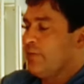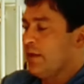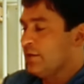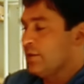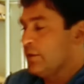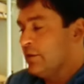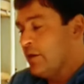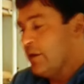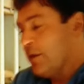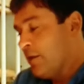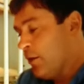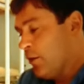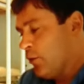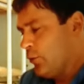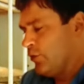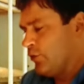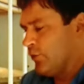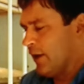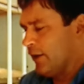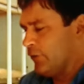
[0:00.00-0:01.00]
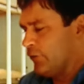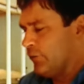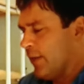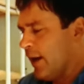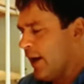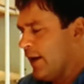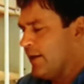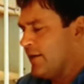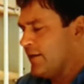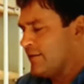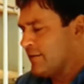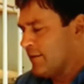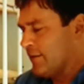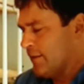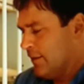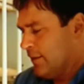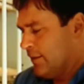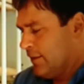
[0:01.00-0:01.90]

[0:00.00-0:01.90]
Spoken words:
better, we try to buy it.